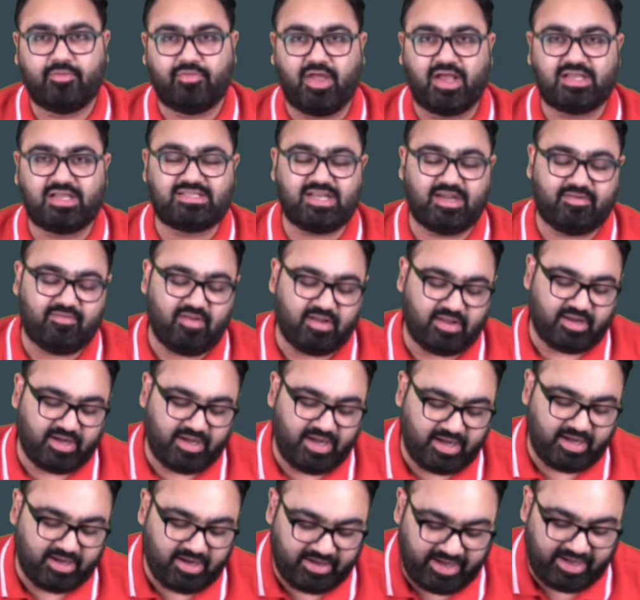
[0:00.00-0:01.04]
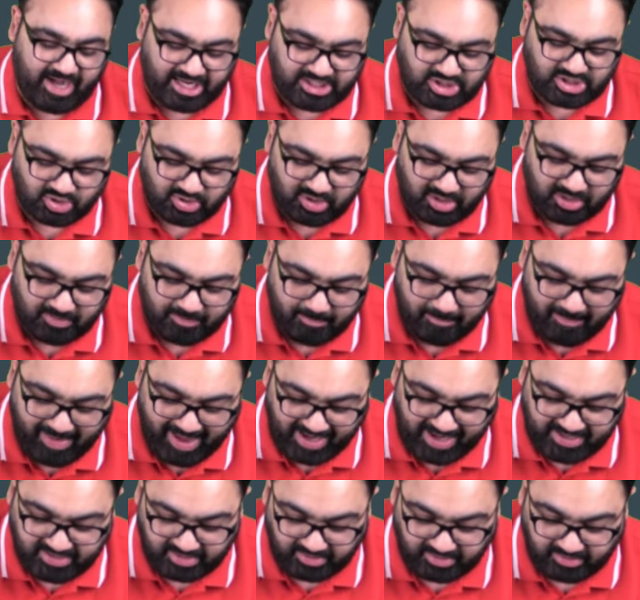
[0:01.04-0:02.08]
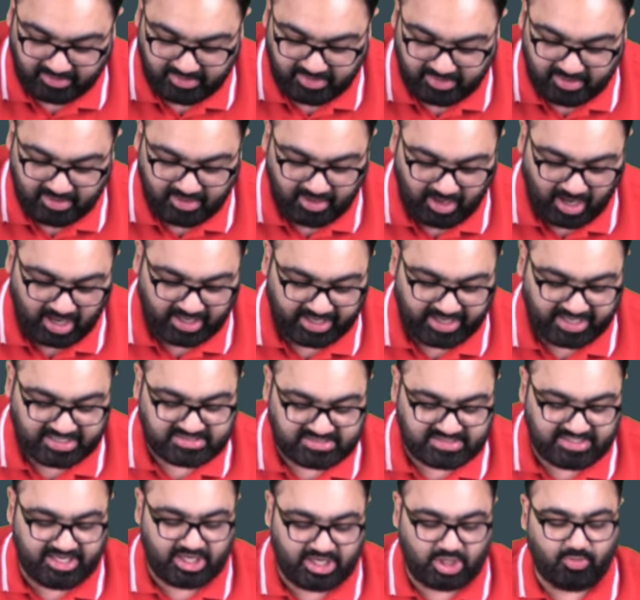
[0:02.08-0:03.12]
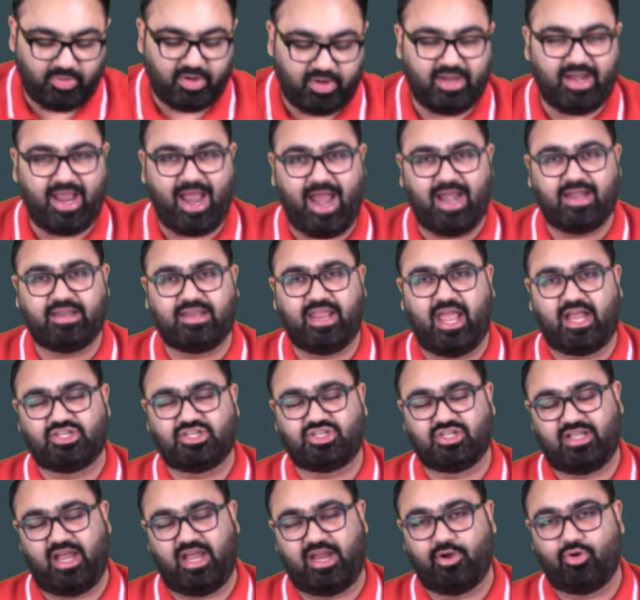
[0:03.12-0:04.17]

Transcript: Thus, it will create a natural barrier against liquid and gaseous